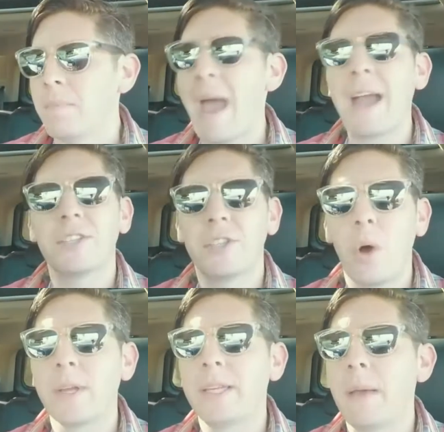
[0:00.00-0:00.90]
Max
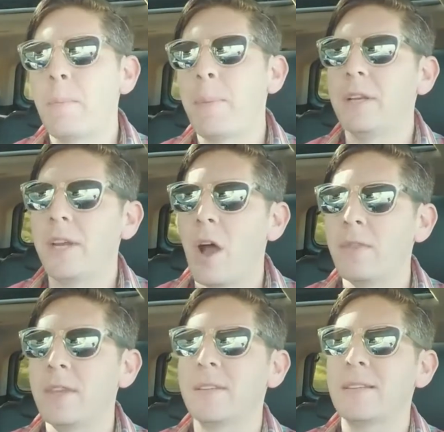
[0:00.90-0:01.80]
towing capability
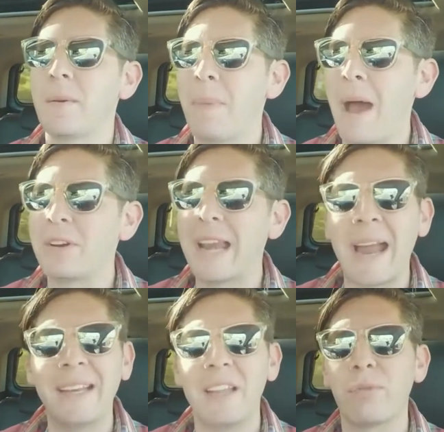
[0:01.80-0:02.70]
on this is about
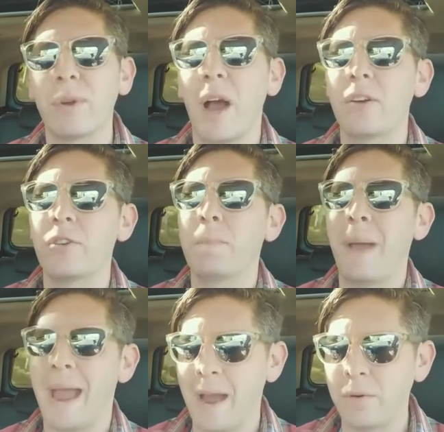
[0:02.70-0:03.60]
9,300
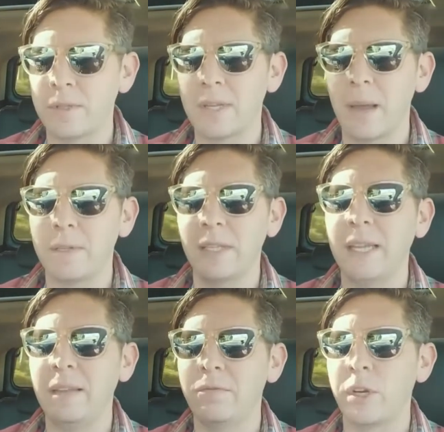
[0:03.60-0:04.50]
pounds, I
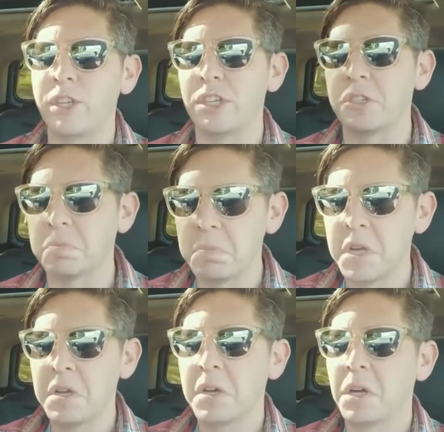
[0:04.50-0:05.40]
believe, which is
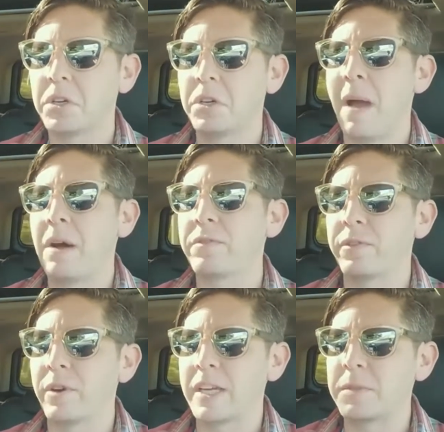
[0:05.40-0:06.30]
a good amount
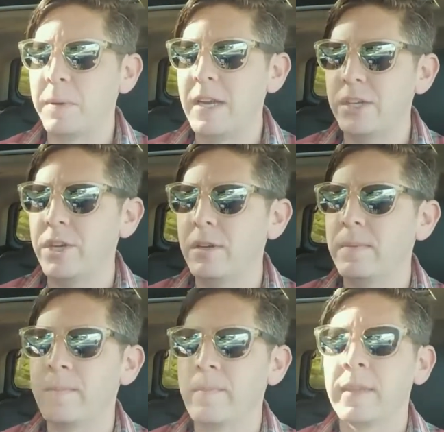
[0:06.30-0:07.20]
for an Expedition.
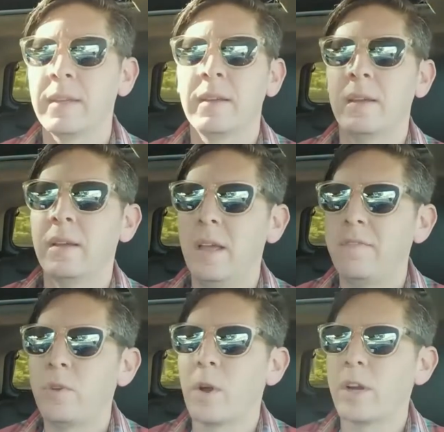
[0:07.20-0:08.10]

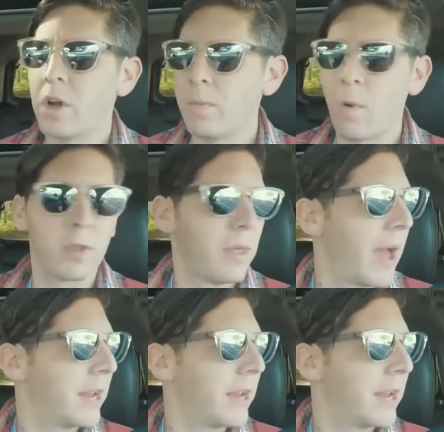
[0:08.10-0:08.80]
If you want to tow more than